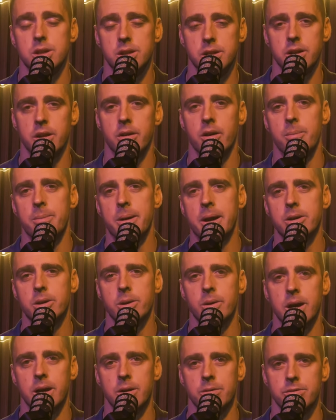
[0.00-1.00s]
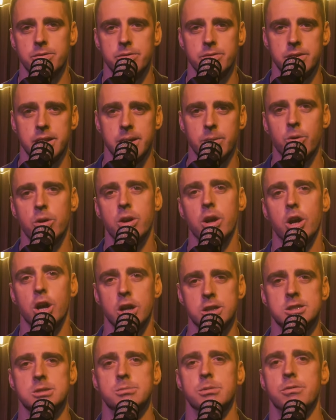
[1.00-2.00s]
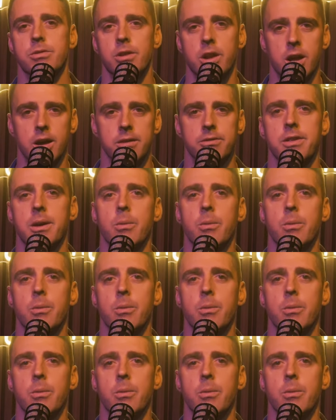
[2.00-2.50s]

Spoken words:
about your health. They want a customer for life.